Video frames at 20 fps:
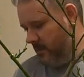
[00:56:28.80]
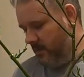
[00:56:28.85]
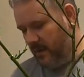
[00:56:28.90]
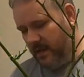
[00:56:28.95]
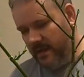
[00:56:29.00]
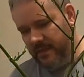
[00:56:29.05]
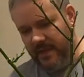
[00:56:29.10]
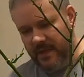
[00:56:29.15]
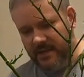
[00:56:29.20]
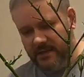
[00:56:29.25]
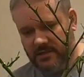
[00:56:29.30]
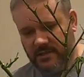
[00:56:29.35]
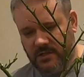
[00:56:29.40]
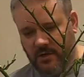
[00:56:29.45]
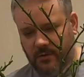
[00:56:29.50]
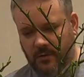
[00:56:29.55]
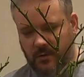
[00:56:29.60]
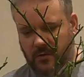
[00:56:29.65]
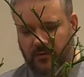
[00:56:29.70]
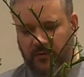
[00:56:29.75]
We'll let that
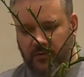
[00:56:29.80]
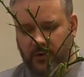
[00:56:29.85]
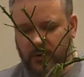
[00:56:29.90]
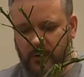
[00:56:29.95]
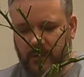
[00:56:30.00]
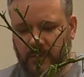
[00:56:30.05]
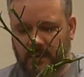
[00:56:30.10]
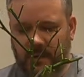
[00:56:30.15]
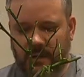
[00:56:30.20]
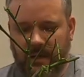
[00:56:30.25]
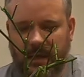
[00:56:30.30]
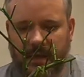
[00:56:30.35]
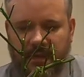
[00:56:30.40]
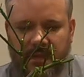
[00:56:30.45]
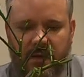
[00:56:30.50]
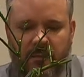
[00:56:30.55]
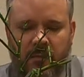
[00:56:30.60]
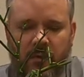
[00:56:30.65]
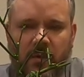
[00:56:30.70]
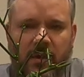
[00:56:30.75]
soak through and
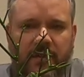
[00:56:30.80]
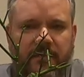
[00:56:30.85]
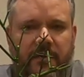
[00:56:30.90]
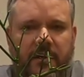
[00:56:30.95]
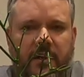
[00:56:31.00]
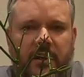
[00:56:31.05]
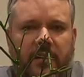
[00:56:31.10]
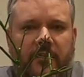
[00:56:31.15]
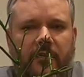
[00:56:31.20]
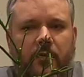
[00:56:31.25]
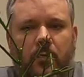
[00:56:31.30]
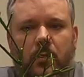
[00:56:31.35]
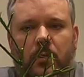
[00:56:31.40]
then we'll give it another